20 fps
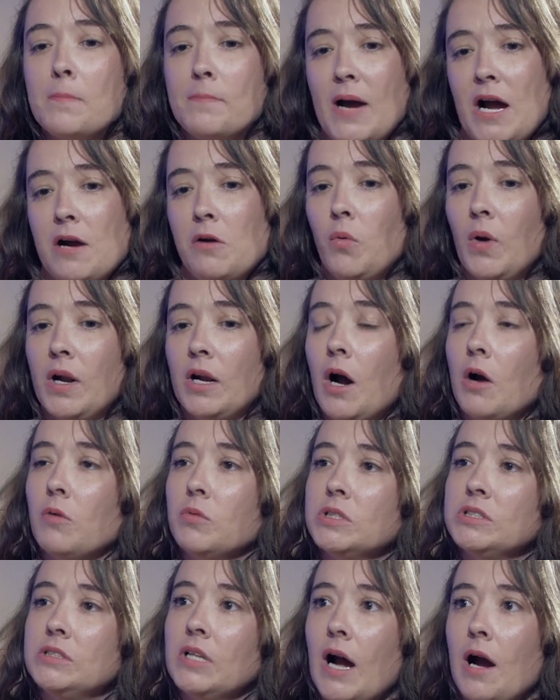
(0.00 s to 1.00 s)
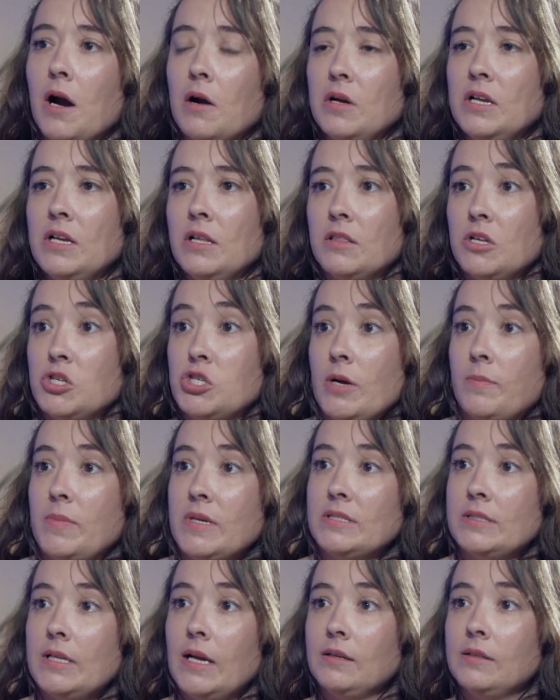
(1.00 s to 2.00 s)
back when I was in the
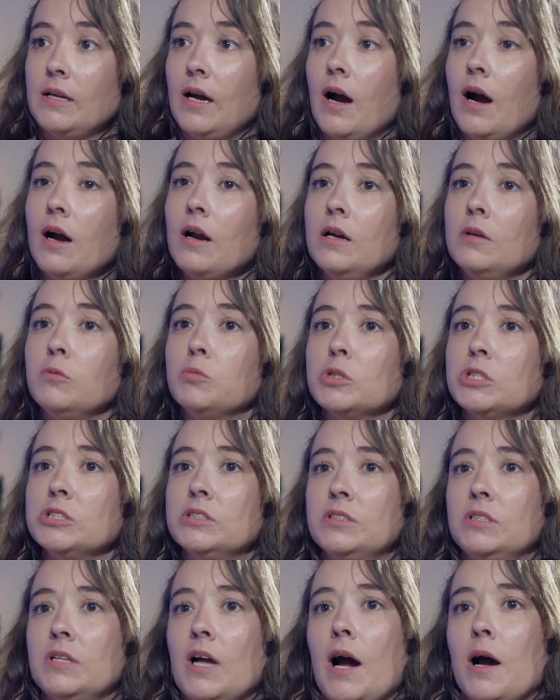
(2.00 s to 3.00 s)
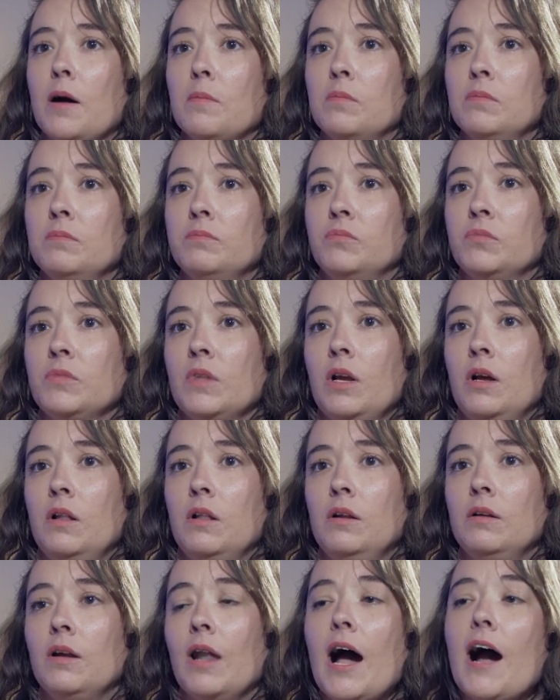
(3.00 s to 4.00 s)
Shepherd Centre, it was
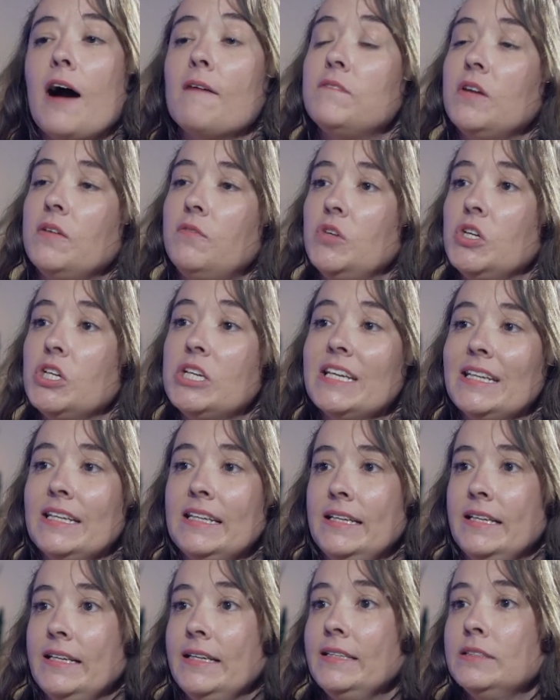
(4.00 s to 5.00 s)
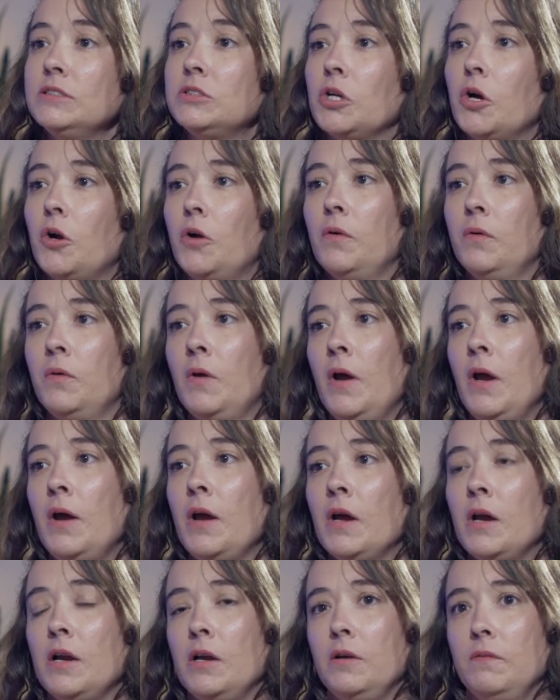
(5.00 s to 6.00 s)
laugh if you can hear. So
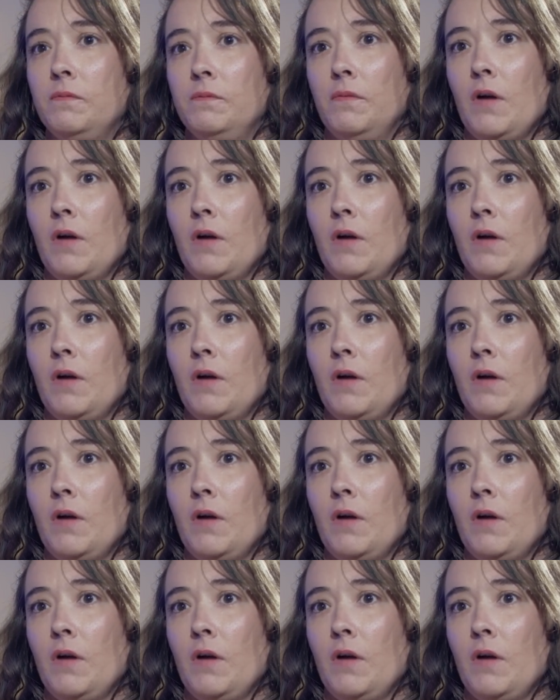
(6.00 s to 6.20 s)
if